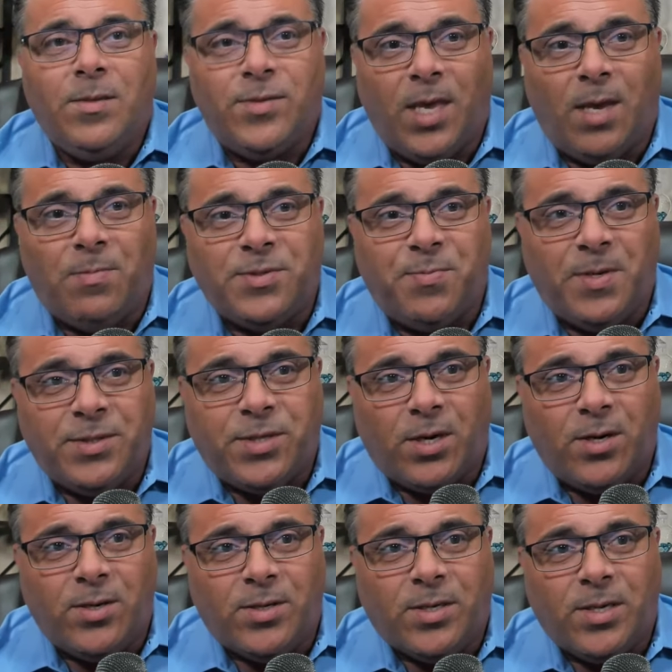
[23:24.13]
Table's been
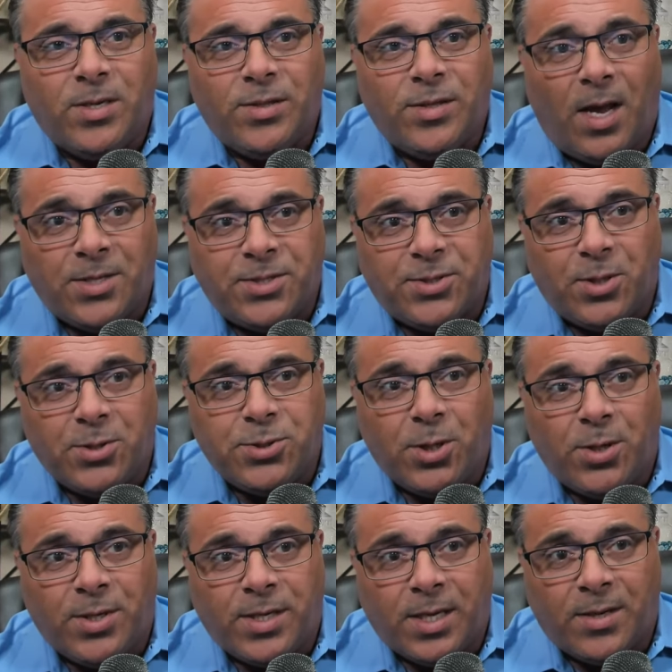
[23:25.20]
turned. Now it's their
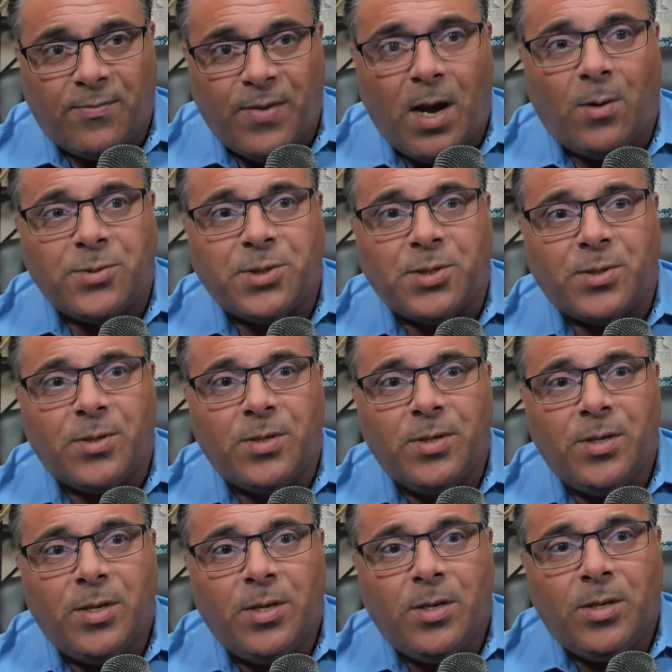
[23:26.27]
turn to get a voucher.
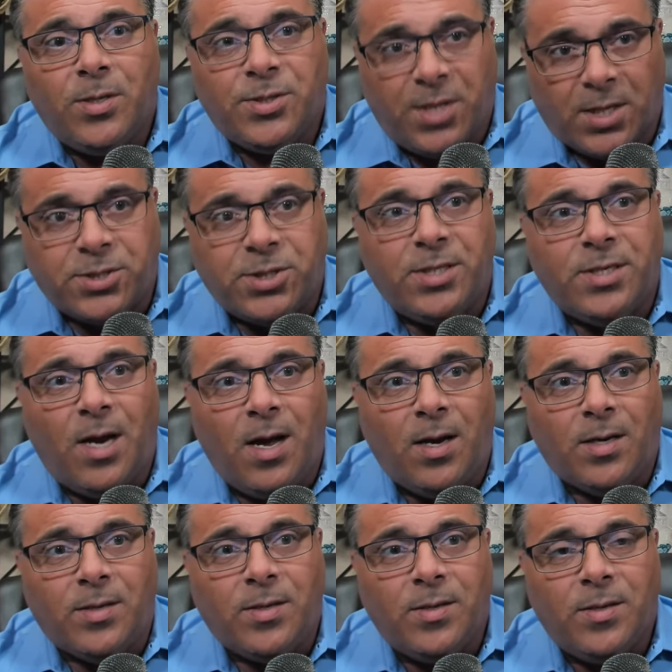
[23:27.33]
Section
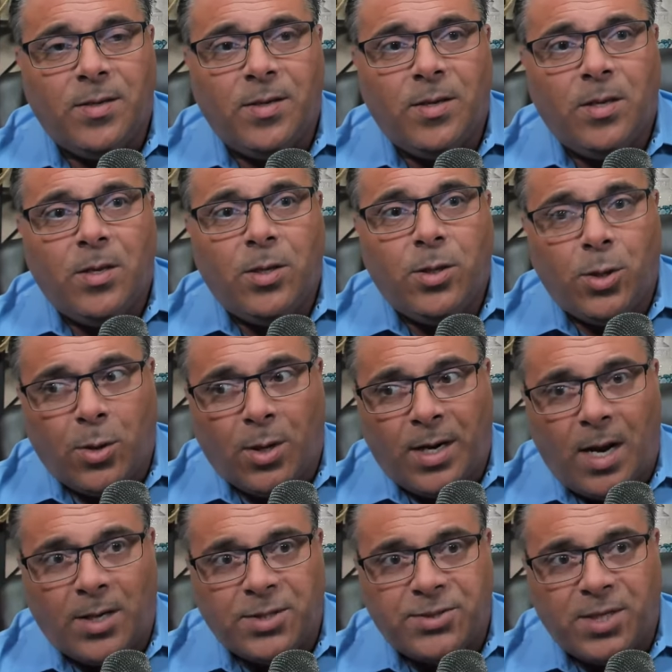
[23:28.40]
nine. You go
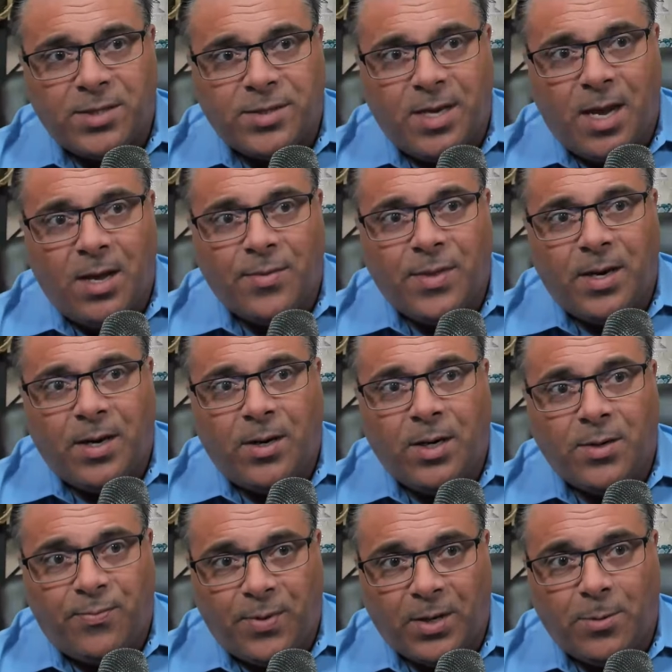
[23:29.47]
down and sit down there
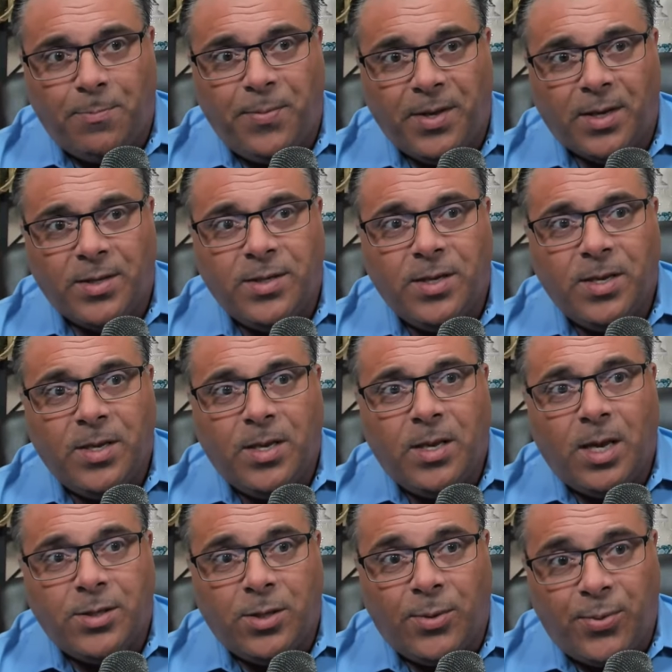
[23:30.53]
in the federal pen
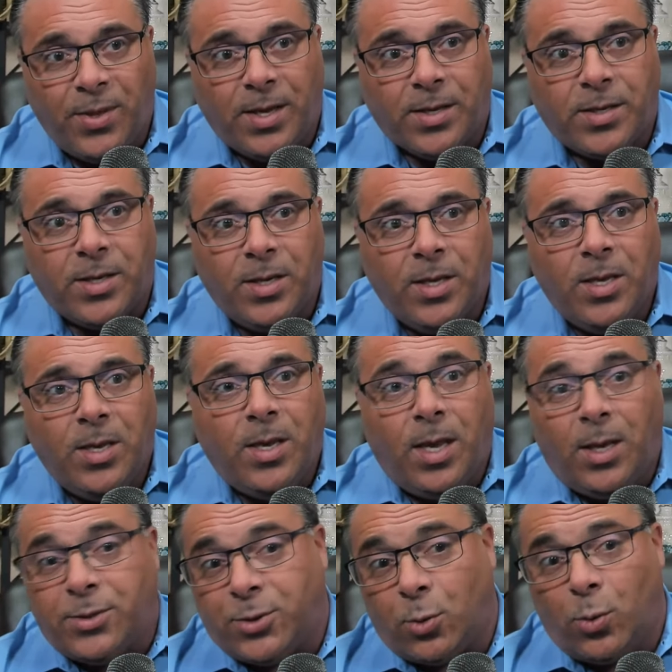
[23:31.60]
and you think.
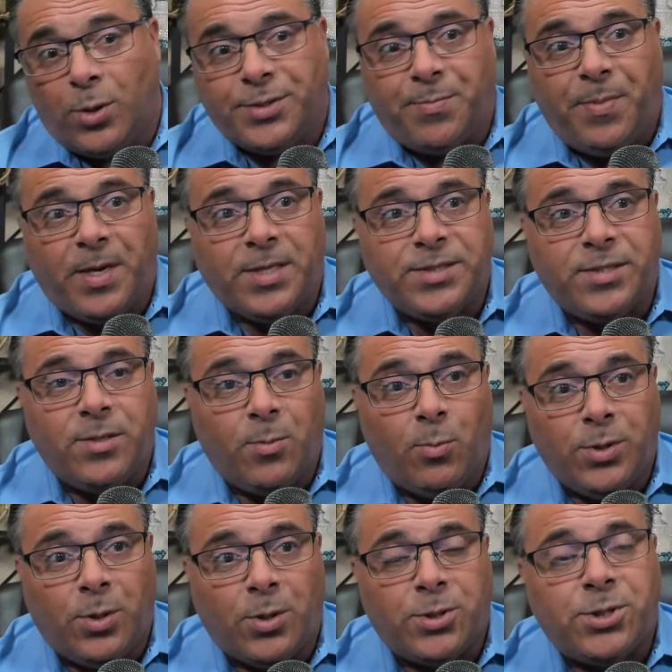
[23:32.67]
It's the world's biggest.
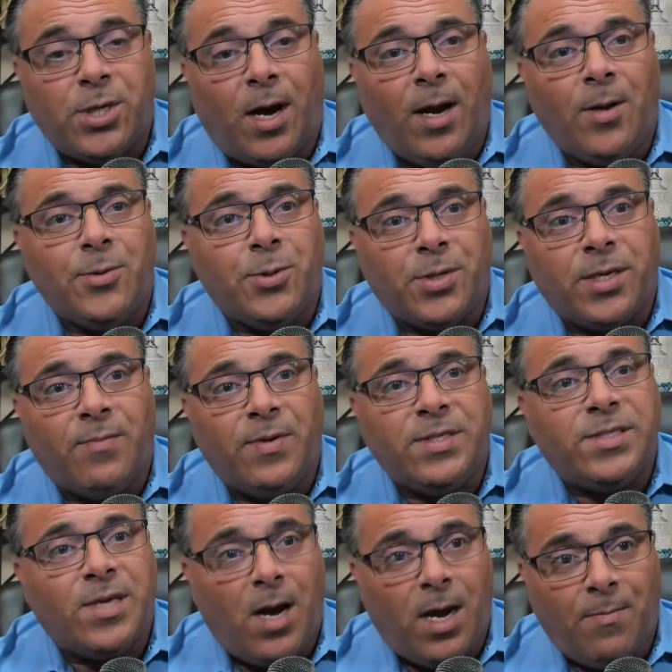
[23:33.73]
When you're a child, you're given
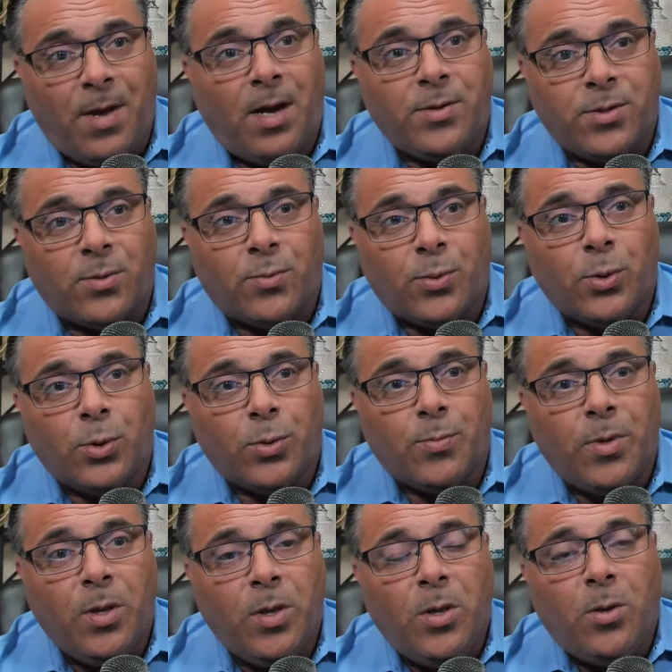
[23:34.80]
time out in your room.
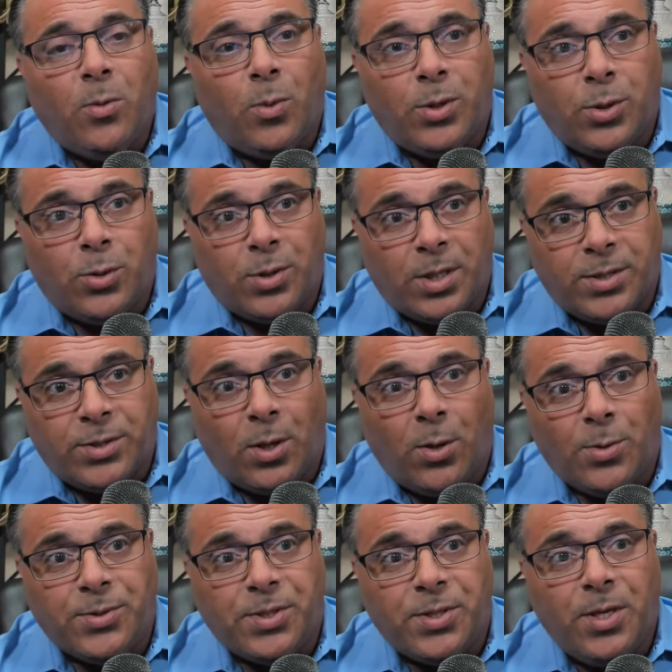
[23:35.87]
When you're an
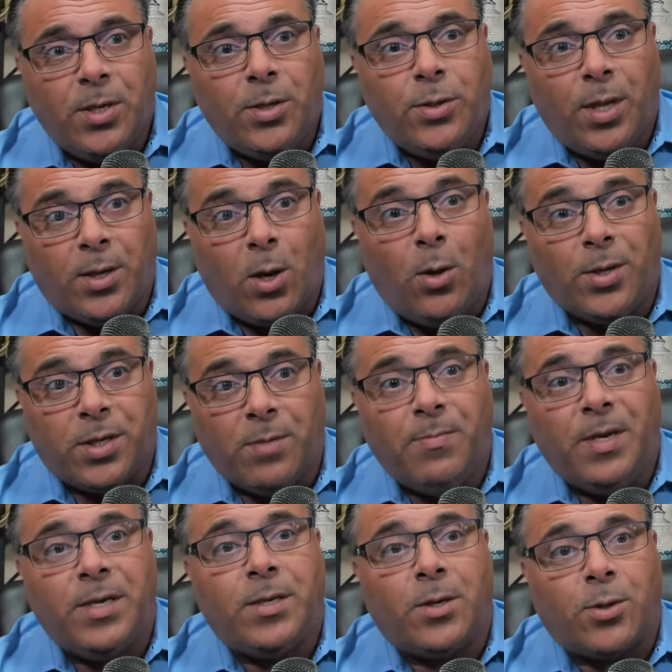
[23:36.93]
adult, they call it
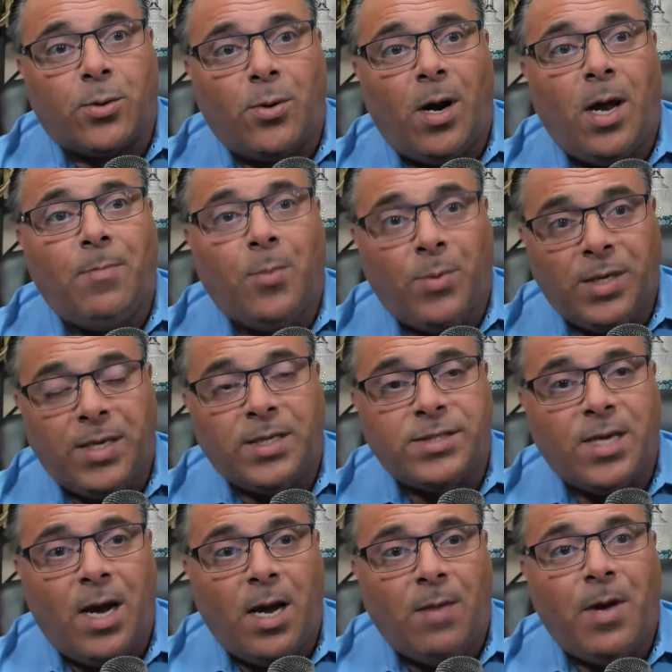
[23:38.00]
committing a crime. When you get
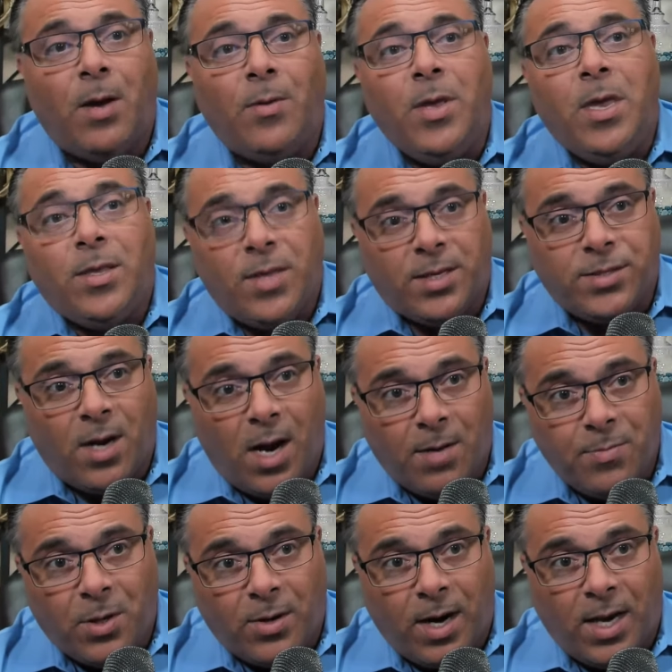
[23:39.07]
time out, they
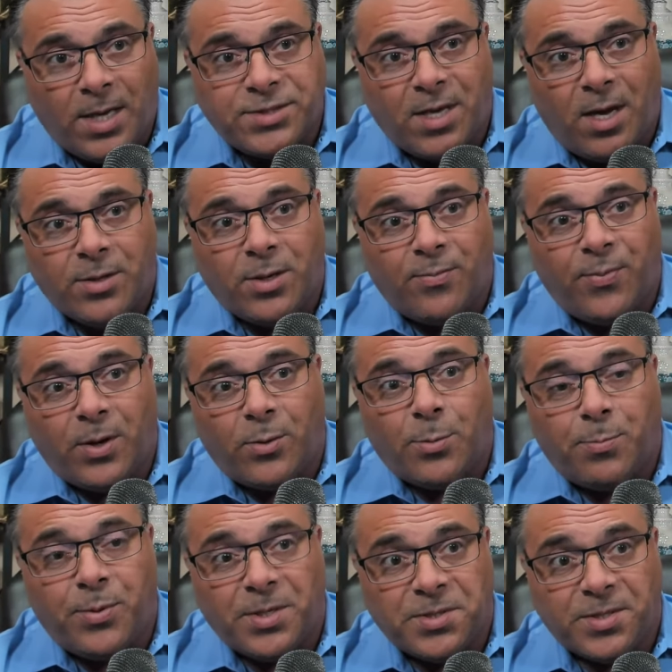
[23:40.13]
time your ass out in the
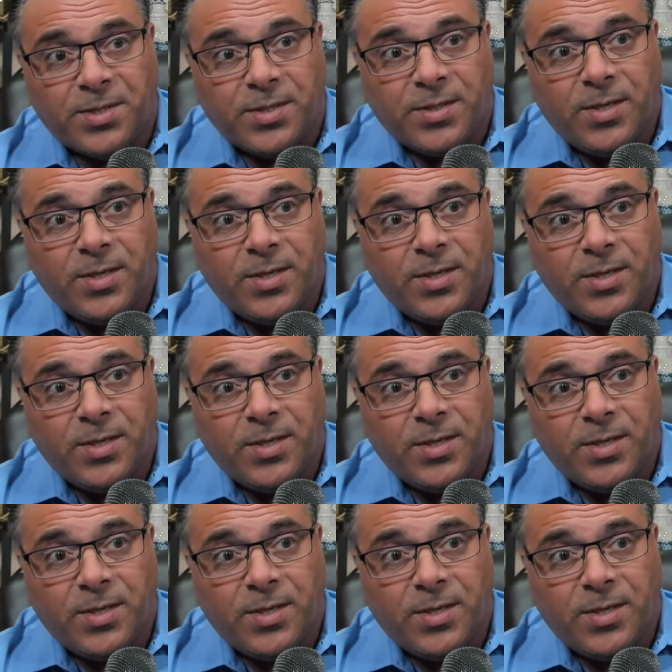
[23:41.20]
federal prison.